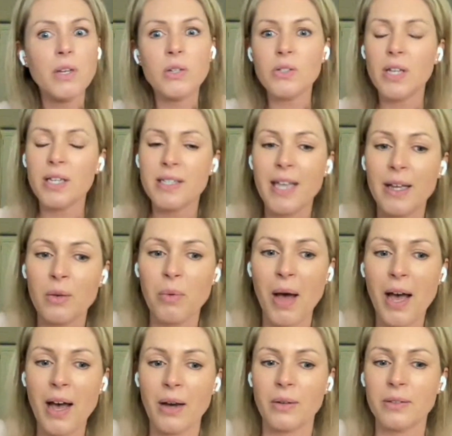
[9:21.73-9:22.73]
So I was like,
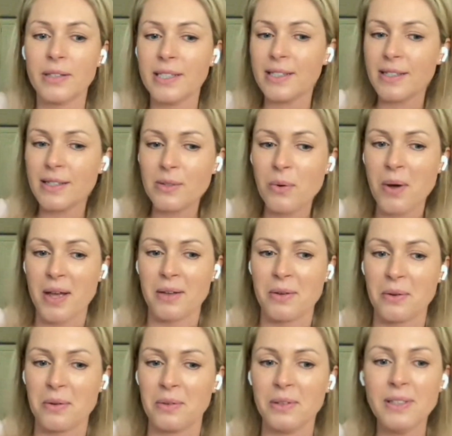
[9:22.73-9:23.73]
wow, this is quite
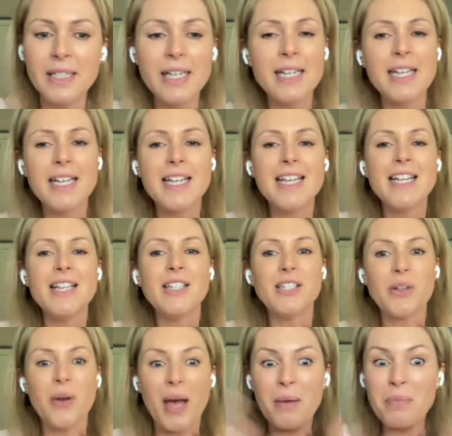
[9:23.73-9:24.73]
cool.
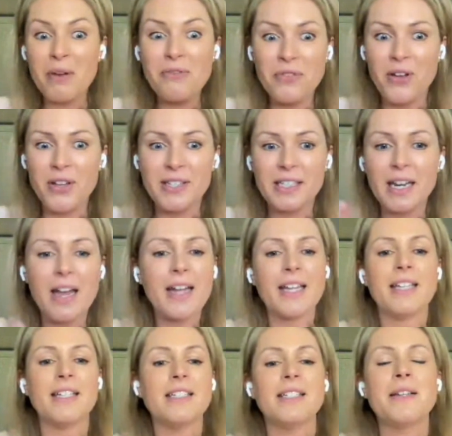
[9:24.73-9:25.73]
So I had my first
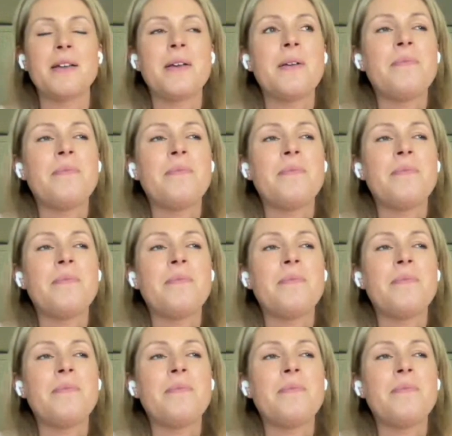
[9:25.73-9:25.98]
client.